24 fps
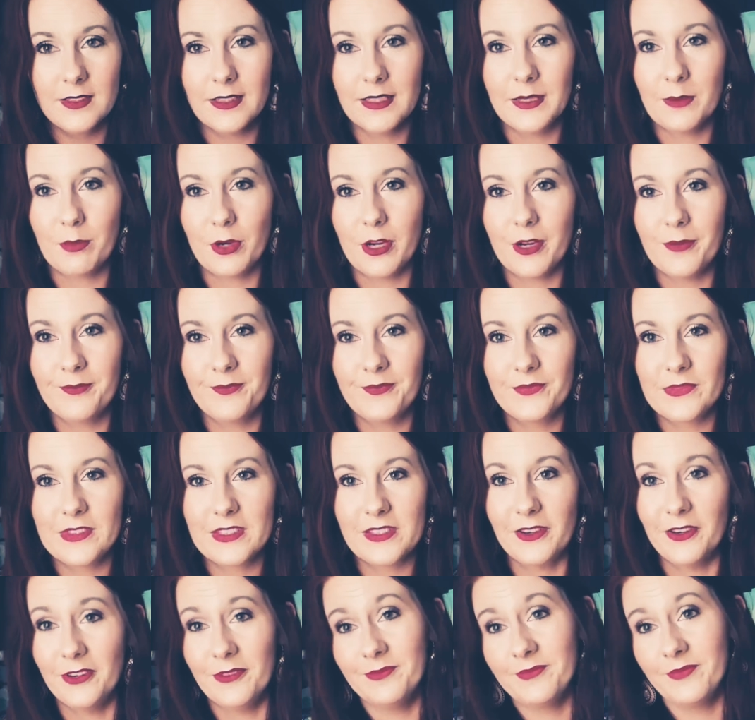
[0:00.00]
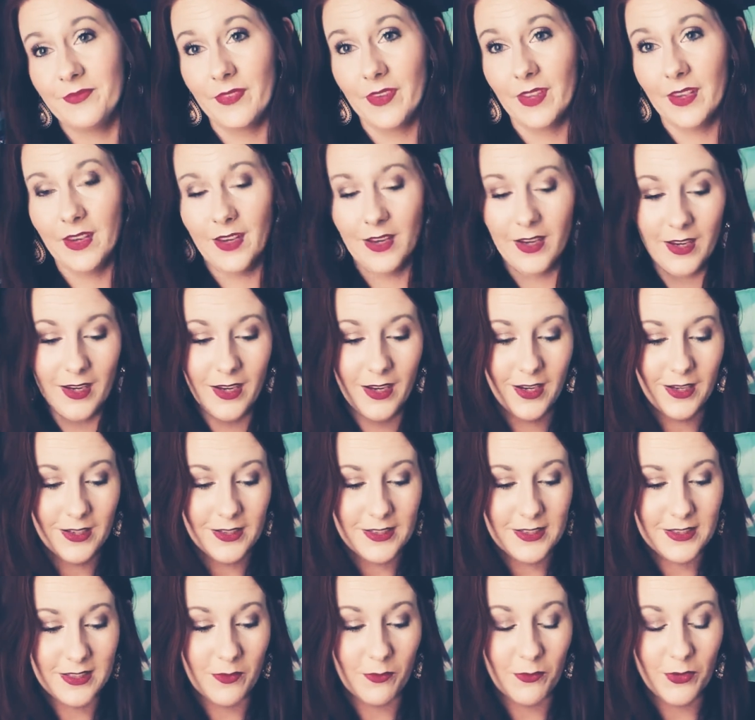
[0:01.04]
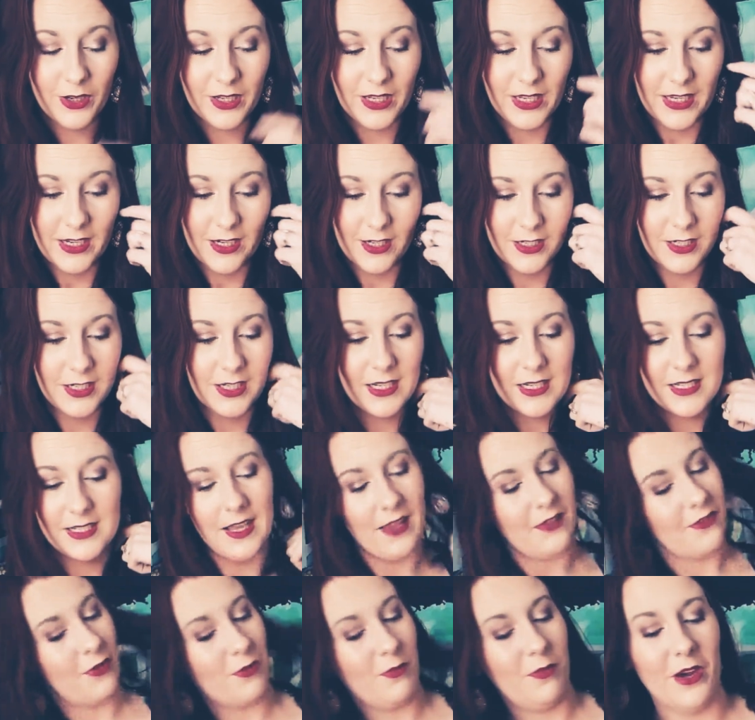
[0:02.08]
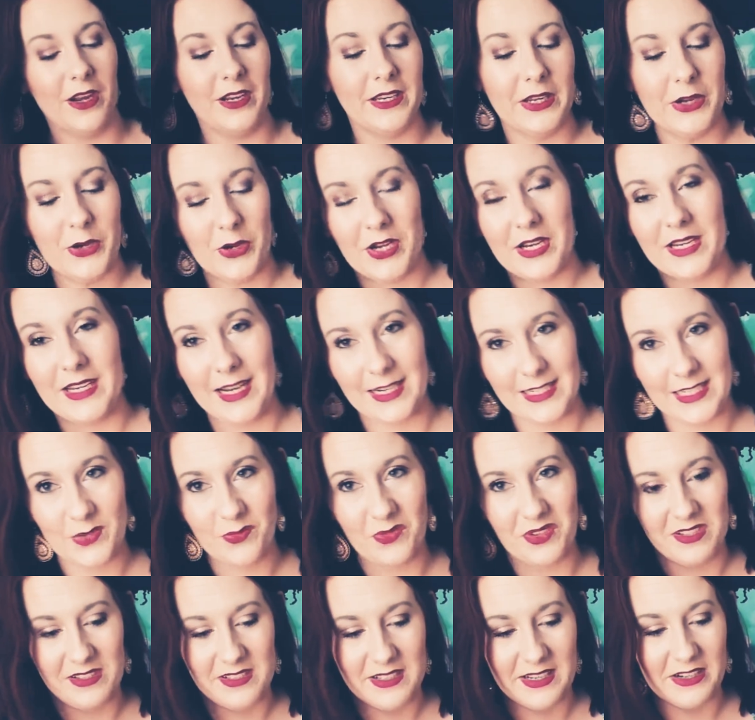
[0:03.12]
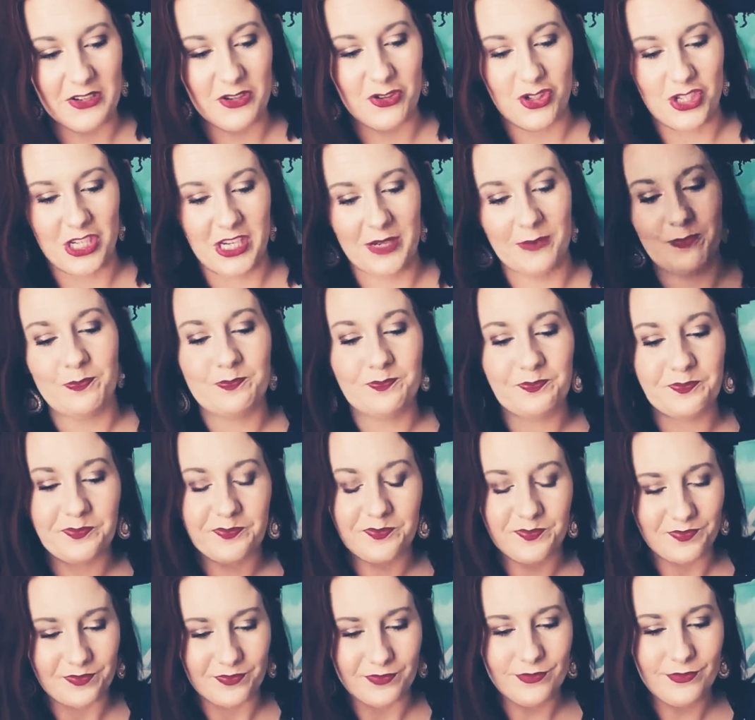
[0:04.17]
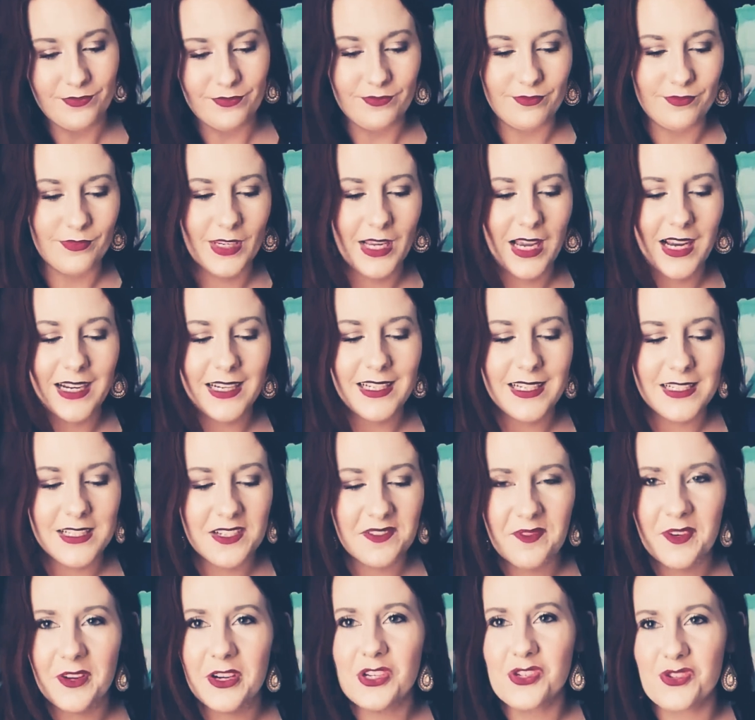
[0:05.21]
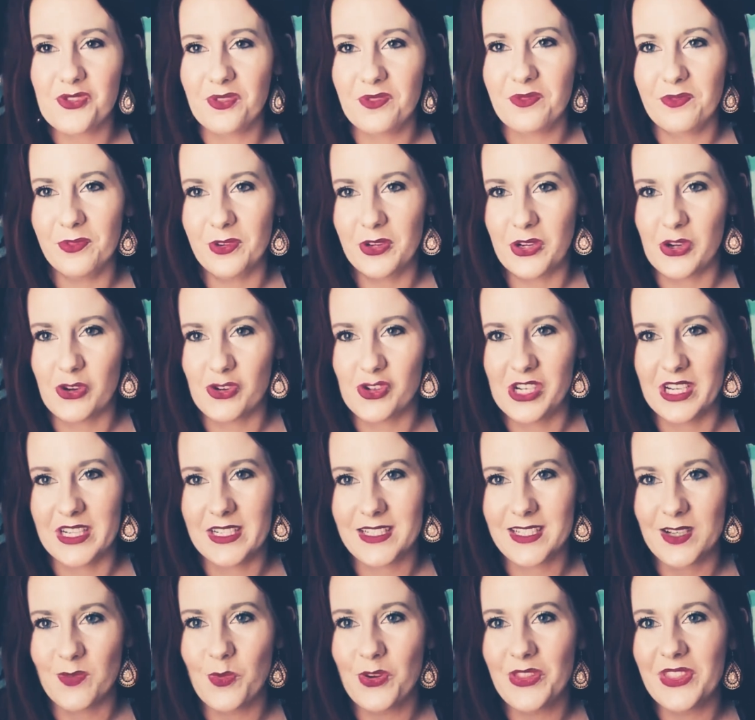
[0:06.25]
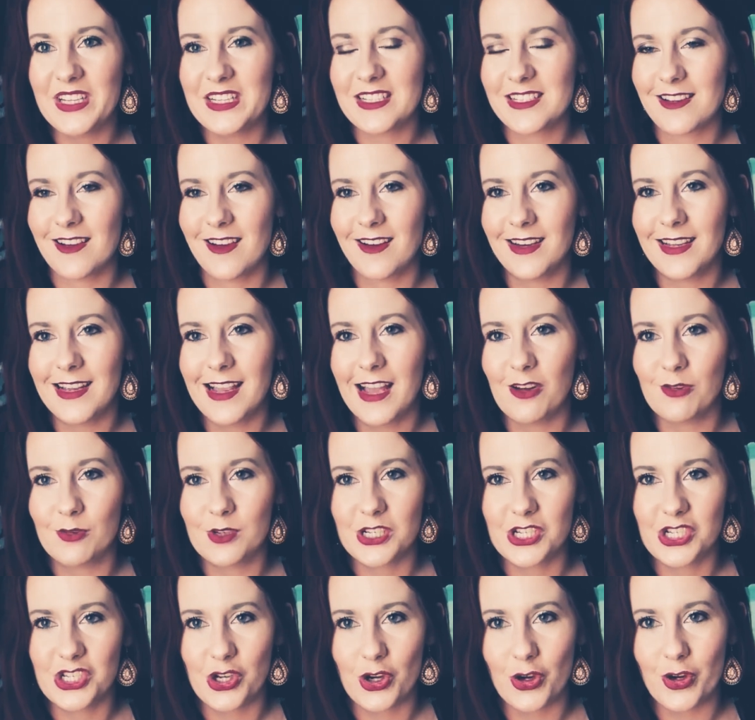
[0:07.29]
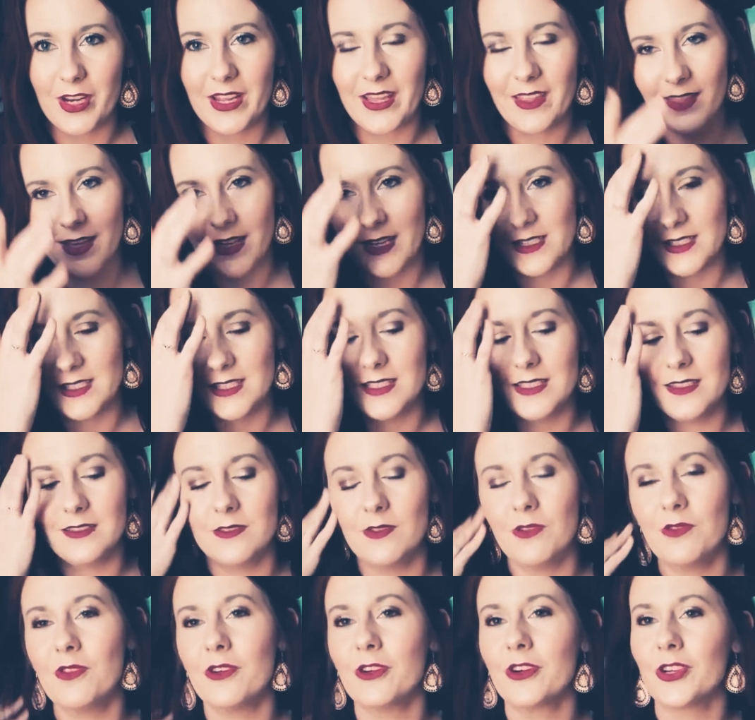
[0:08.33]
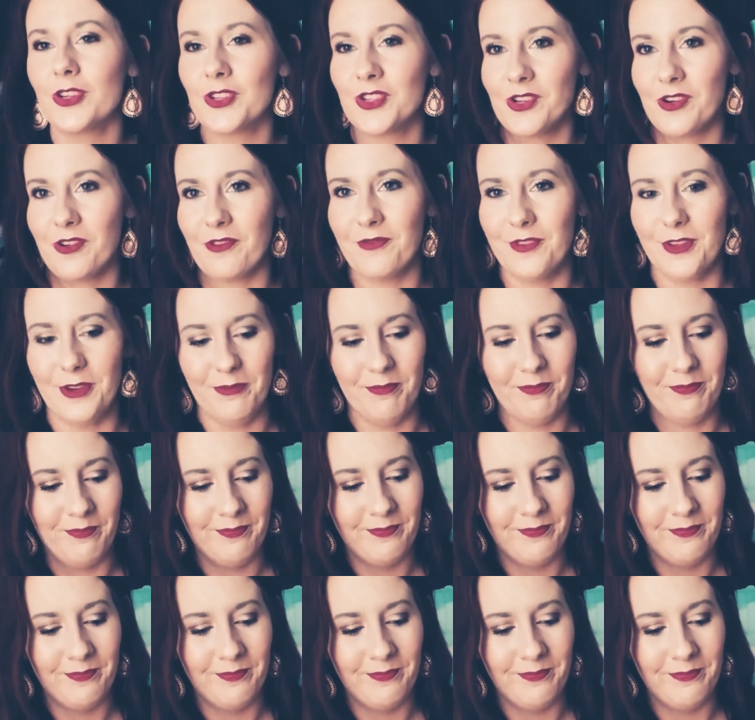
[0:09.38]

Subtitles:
Libra. So someone here is either embodying or connecting with this energy. And it's a very truthful energy. It's someone that's cutting out and discerning things that no longer serve them.